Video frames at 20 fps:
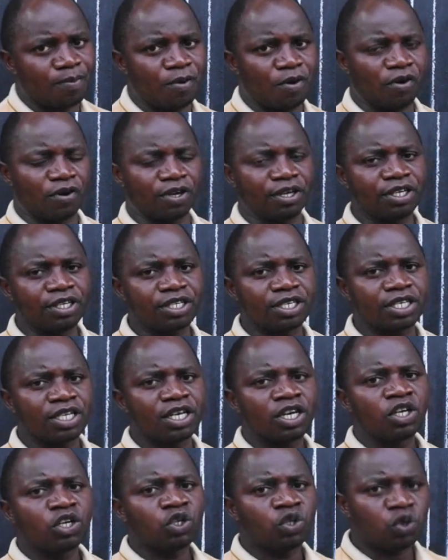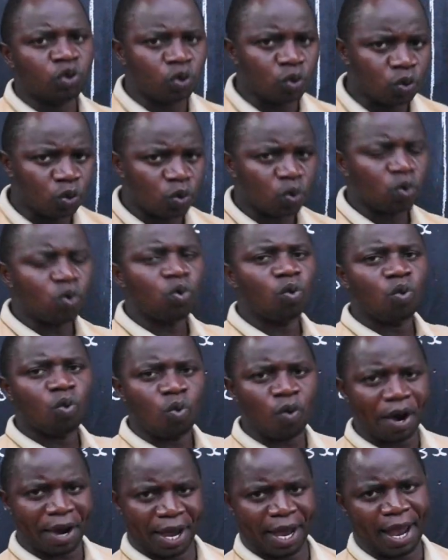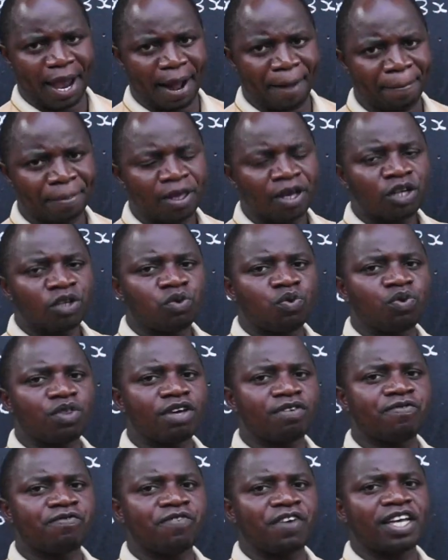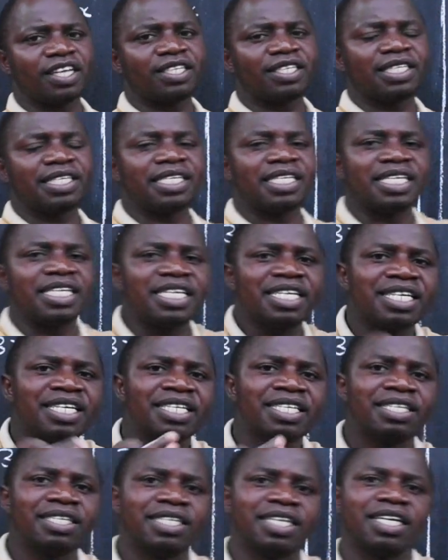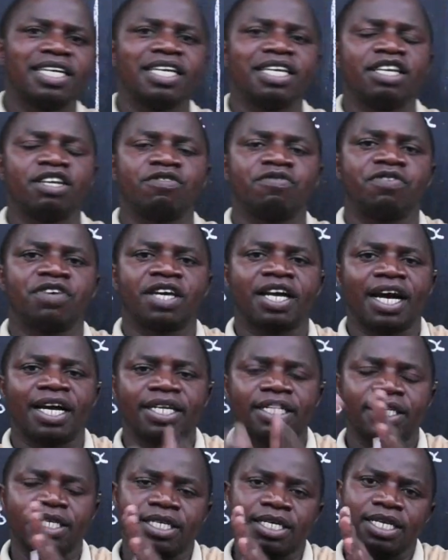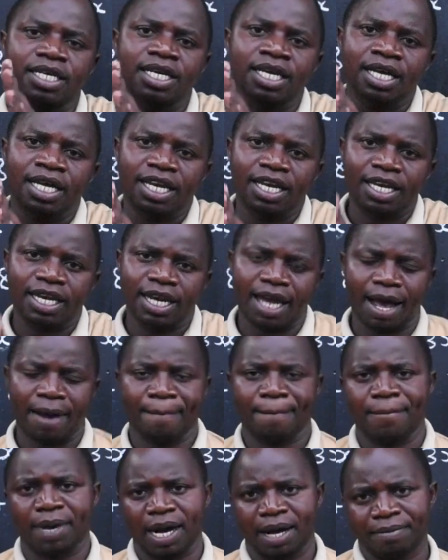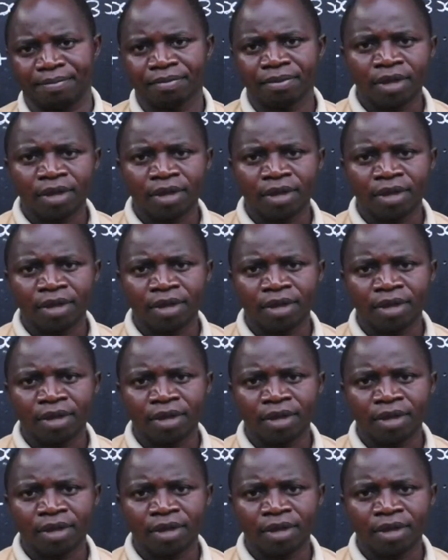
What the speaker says: point to where? To the first significant number.